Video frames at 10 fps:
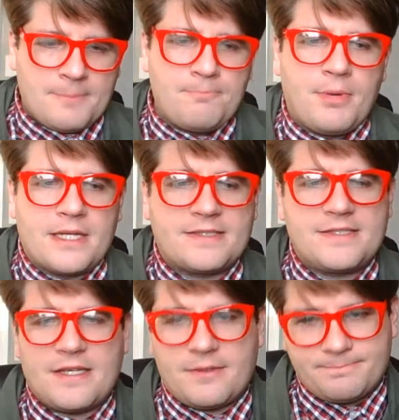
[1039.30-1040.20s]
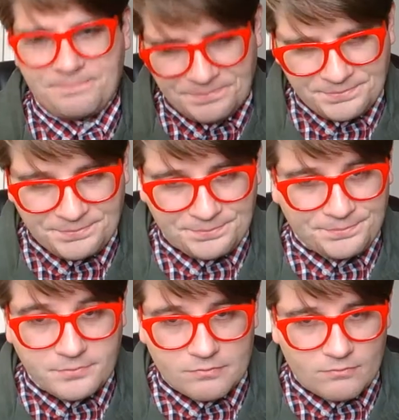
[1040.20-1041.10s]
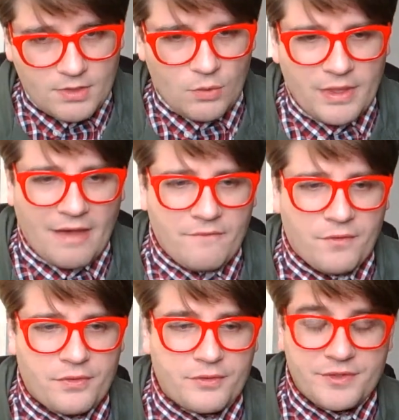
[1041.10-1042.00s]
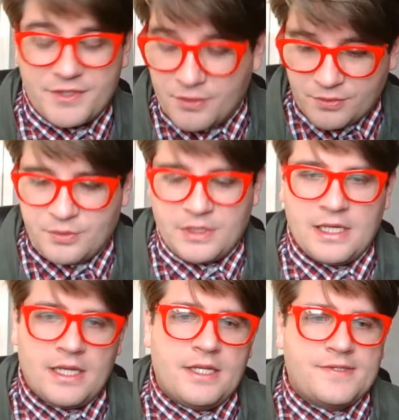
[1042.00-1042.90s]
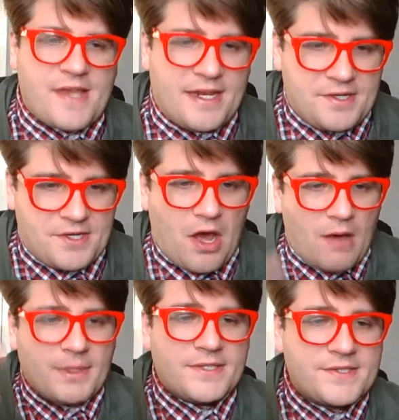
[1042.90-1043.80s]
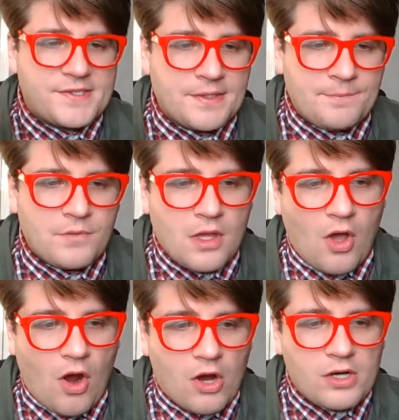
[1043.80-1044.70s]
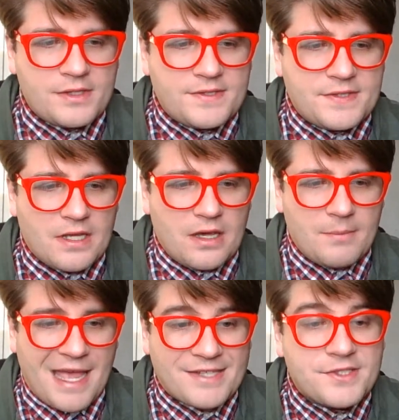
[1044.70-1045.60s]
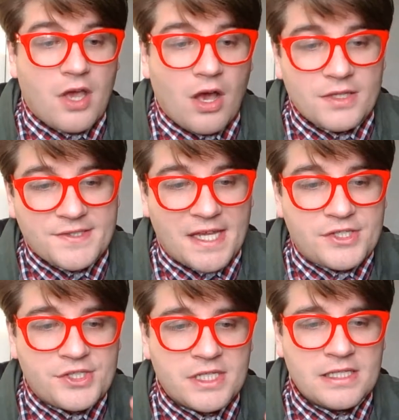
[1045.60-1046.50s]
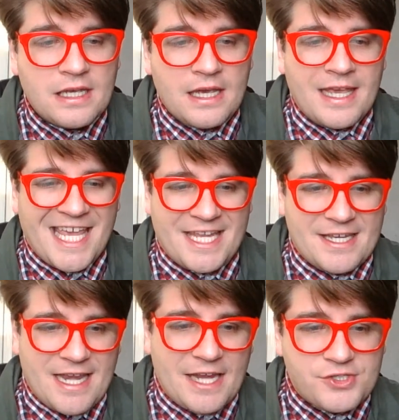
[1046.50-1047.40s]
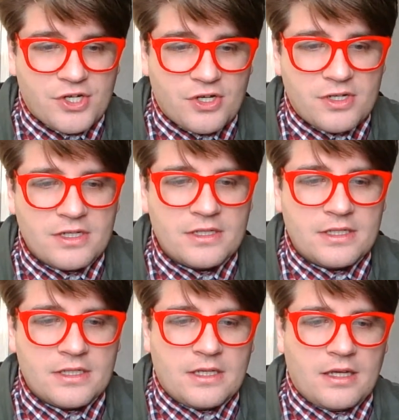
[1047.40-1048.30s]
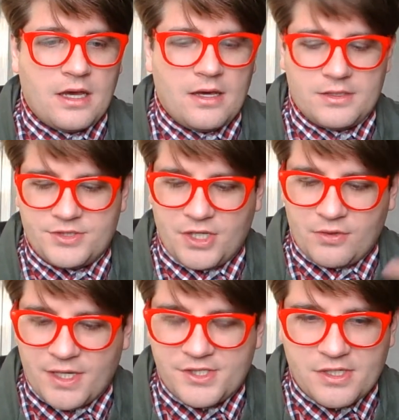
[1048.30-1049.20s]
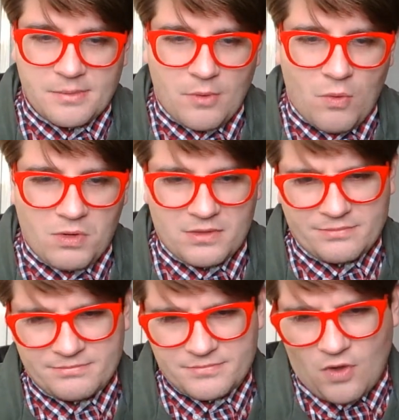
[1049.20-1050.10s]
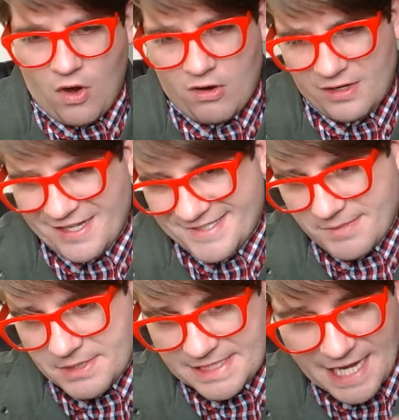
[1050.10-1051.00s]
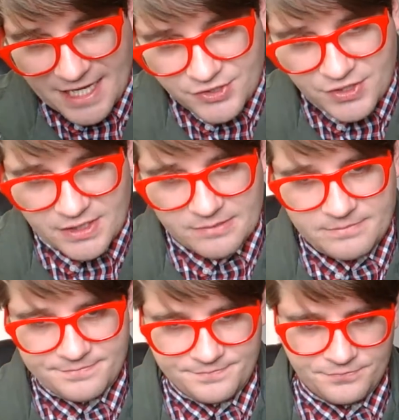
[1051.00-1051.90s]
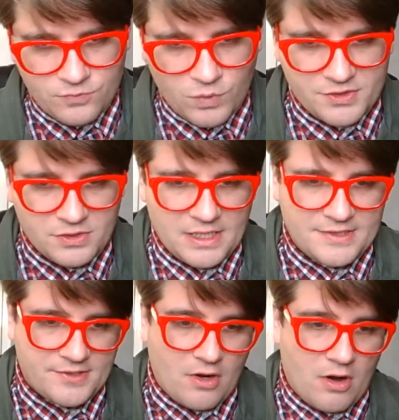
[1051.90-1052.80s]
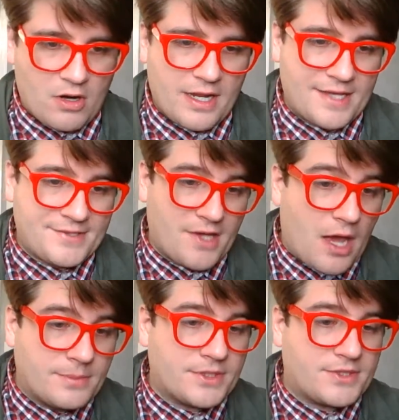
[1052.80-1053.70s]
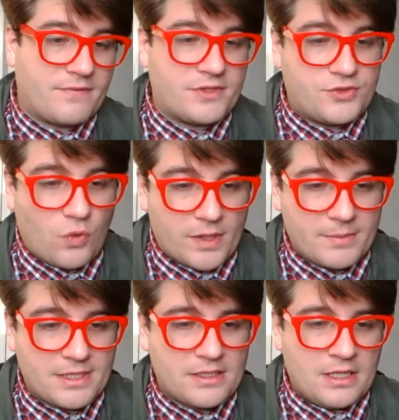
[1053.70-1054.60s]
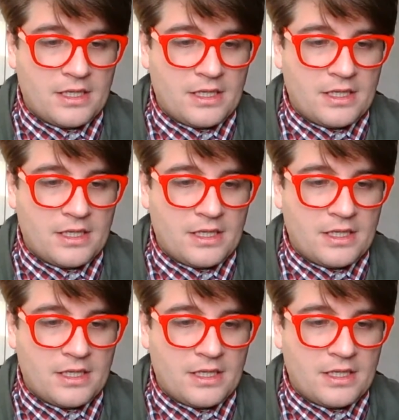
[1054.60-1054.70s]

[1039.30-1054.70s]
but. Um, Without further ado, St. Thomas, art um, as causation in nature, uh, generationum, or art as imitation, which leads to art as objects of enjoyment,